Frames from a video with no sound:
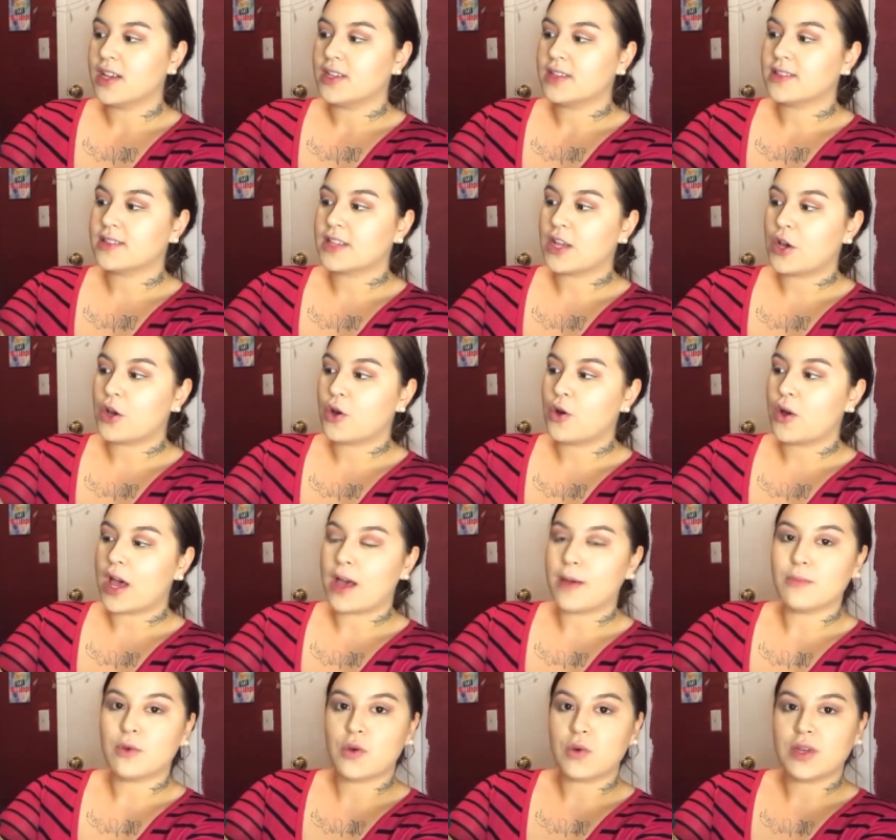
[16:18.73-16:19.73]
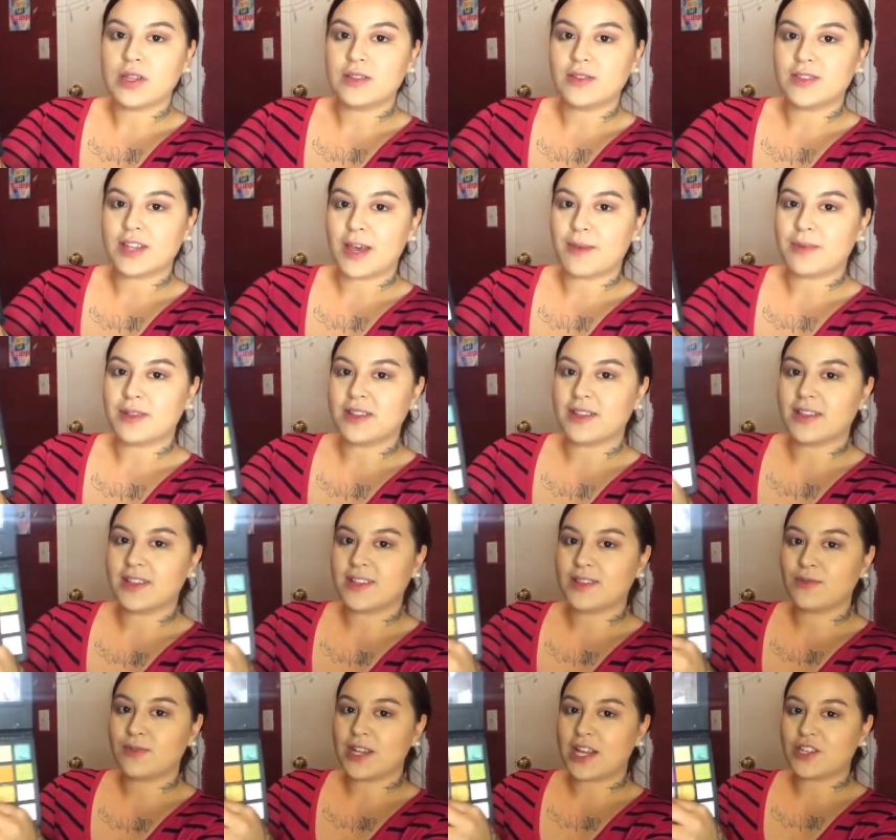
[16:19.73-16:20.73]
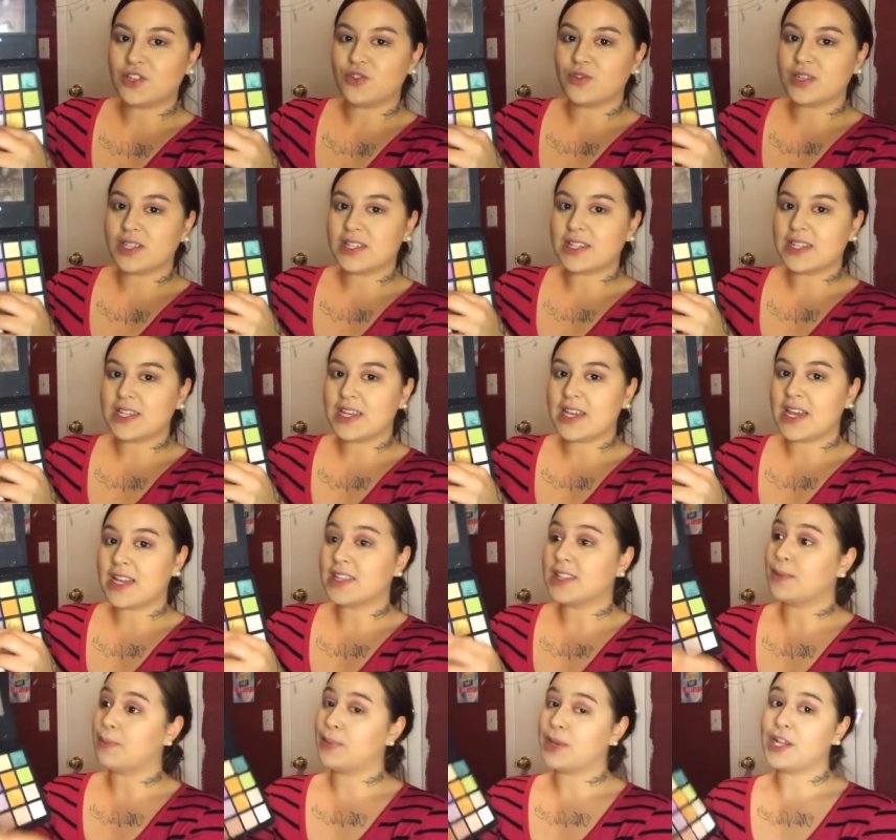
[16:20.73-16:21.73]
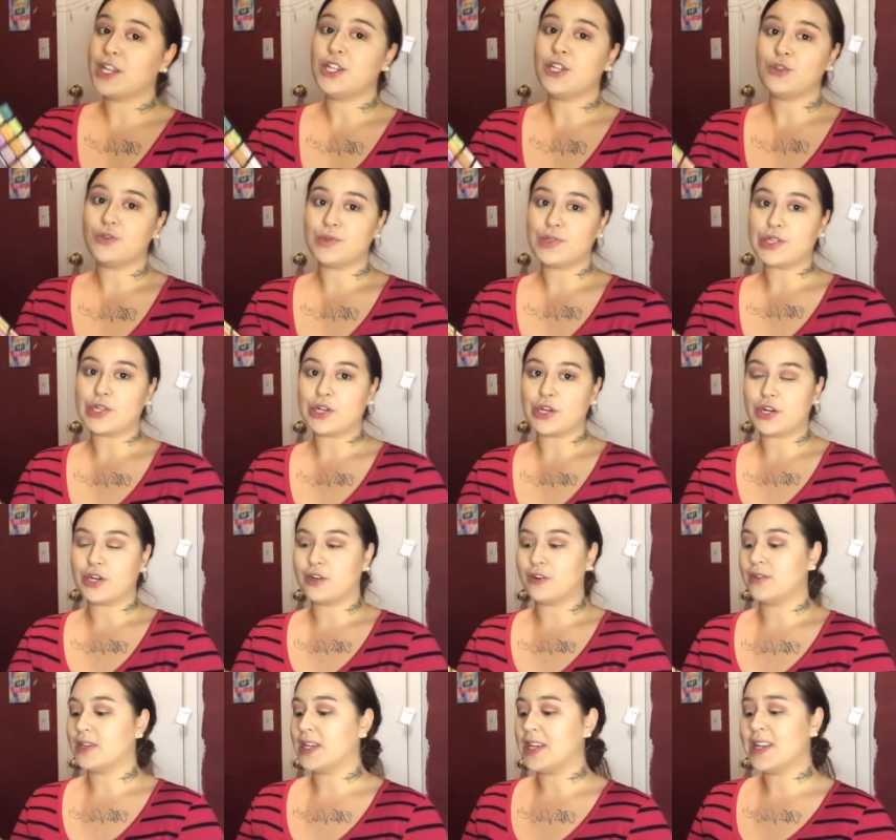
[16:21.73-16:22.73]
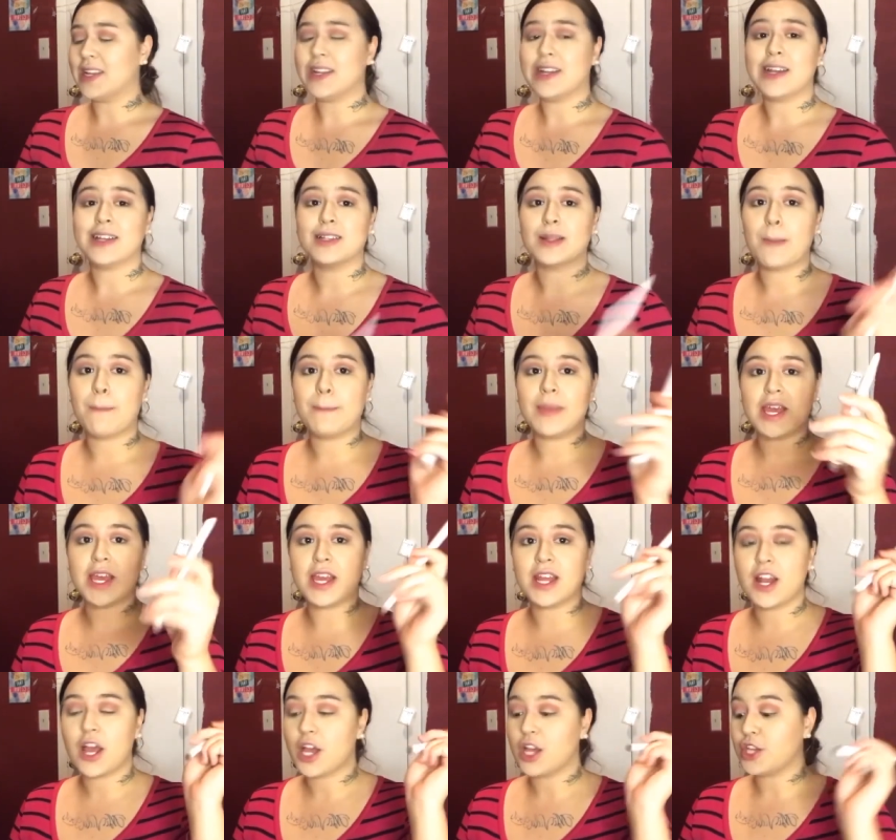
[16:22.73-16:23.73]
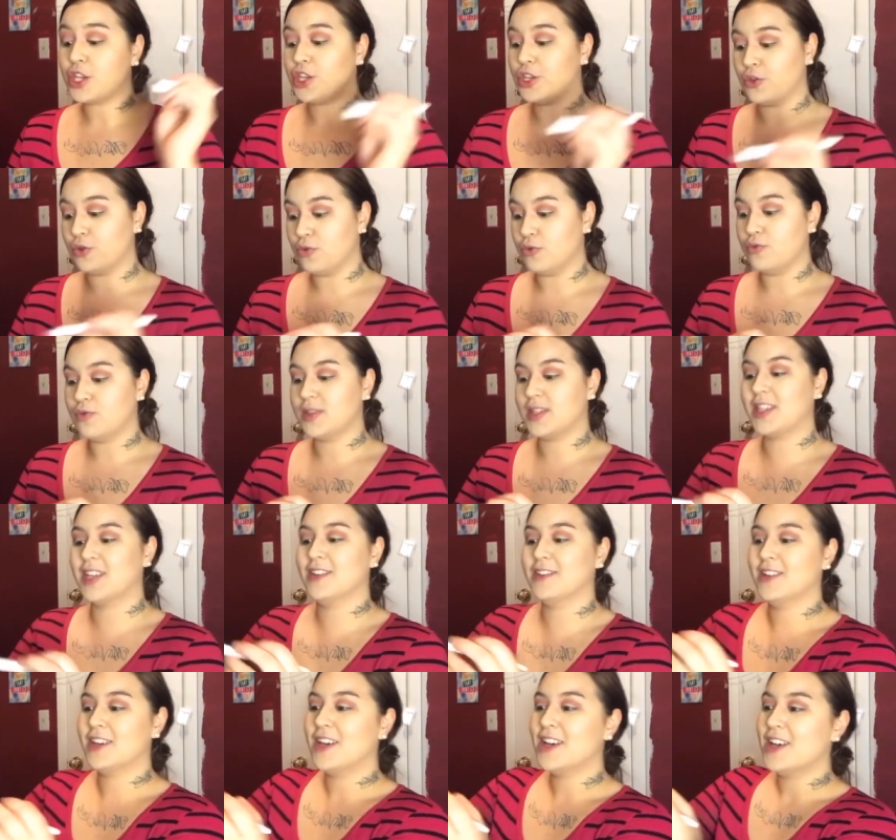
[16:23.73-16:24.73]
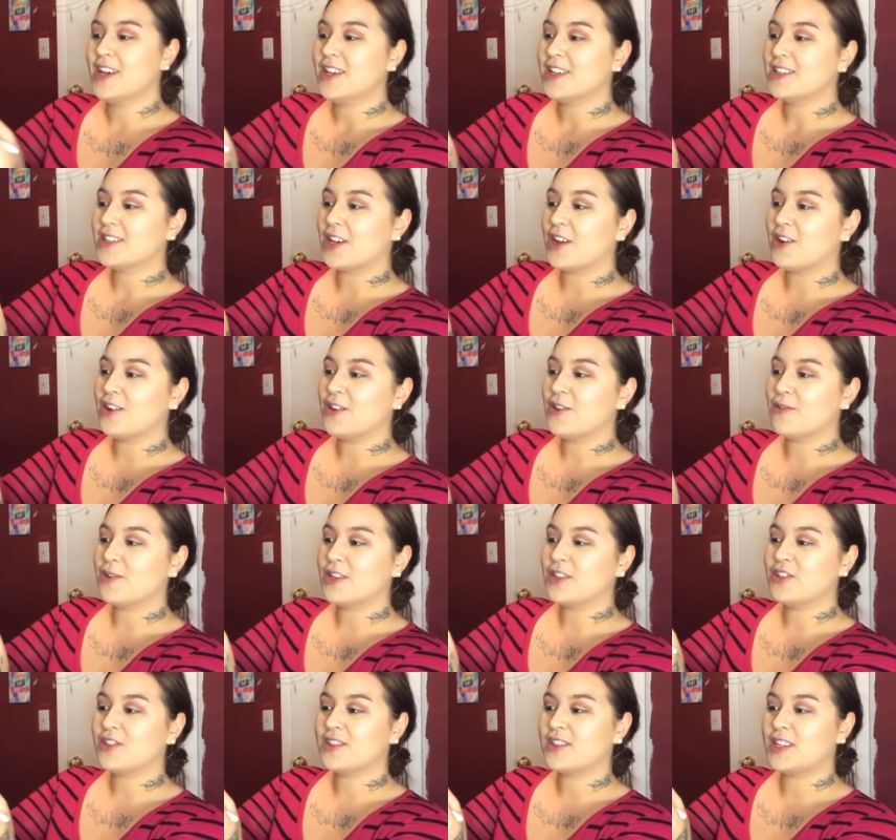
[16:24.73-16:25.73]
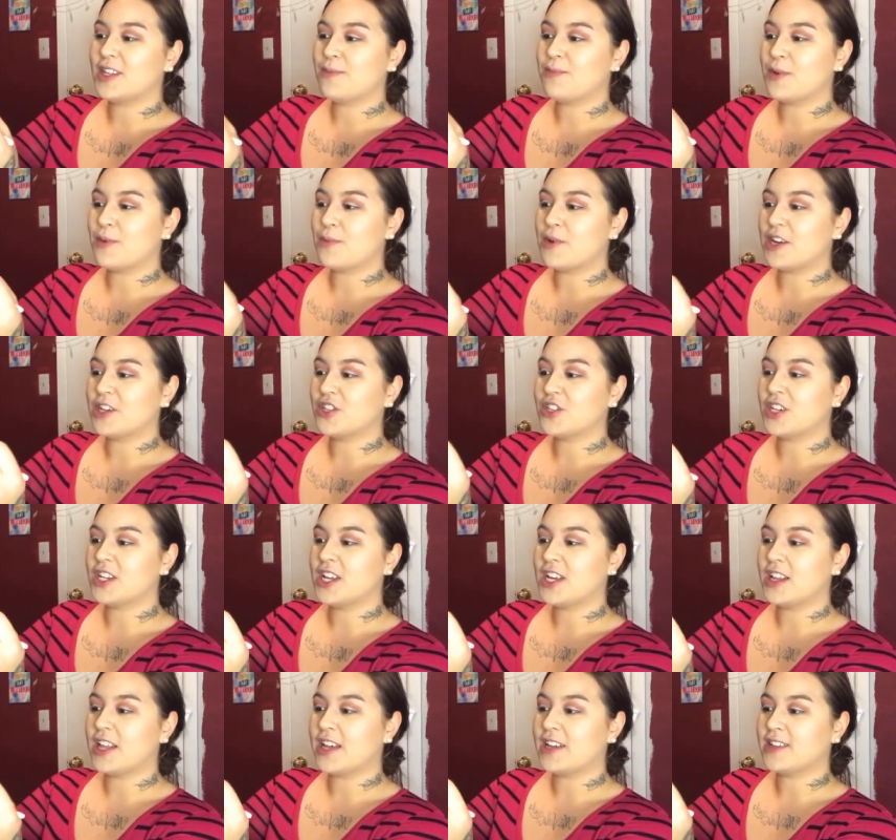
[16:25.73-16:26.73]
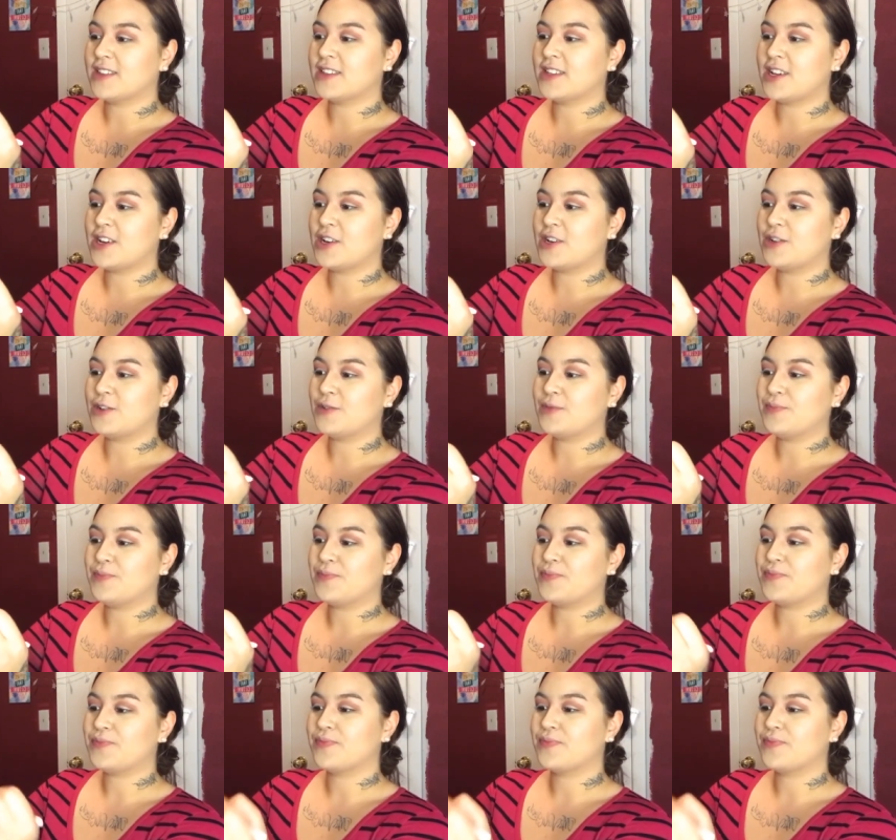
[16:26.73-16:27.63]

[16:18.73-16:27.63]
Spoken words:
So I'm going to tap into this one. As you can see, it's been used, girl. It has been used. So you want to just dip your brush in it like so.